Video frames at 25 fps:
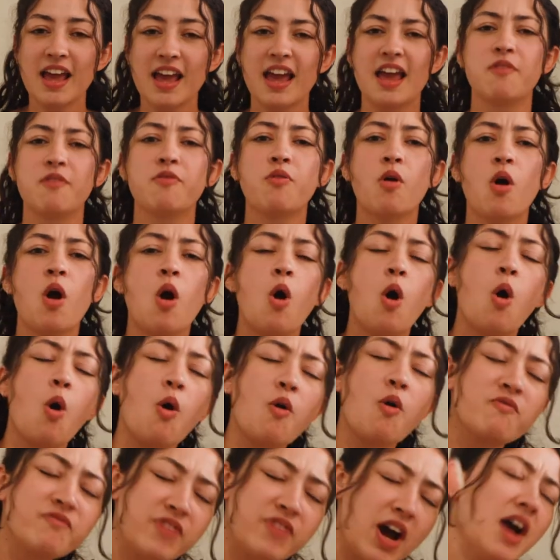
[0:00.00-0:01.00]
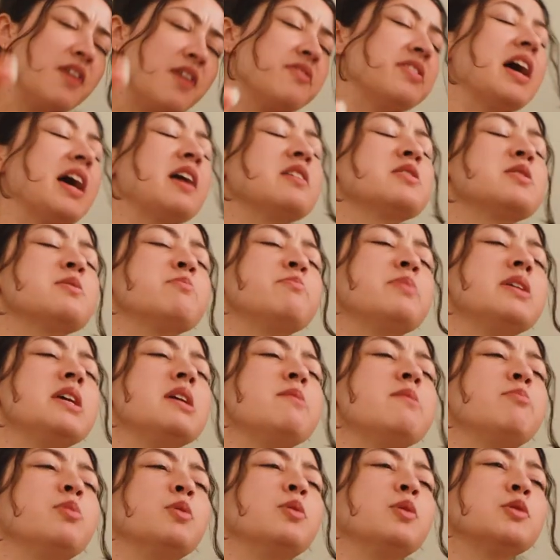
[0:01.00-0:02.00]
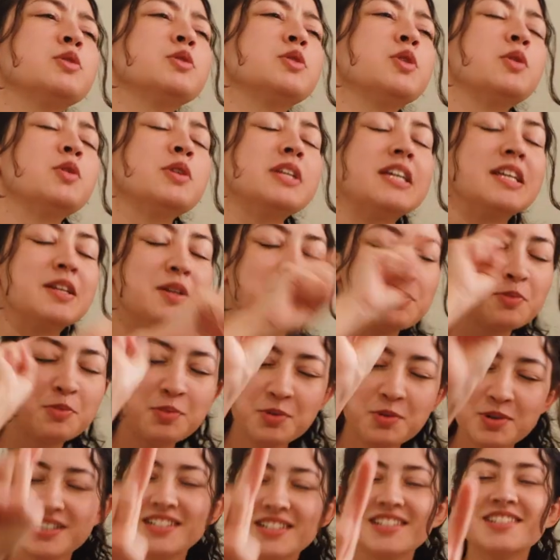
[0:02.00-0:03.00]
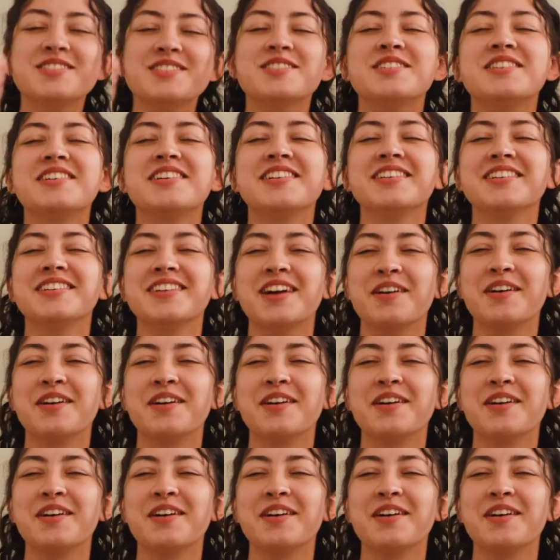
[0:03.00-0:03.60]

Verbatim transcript: If 5,000 people donated $1,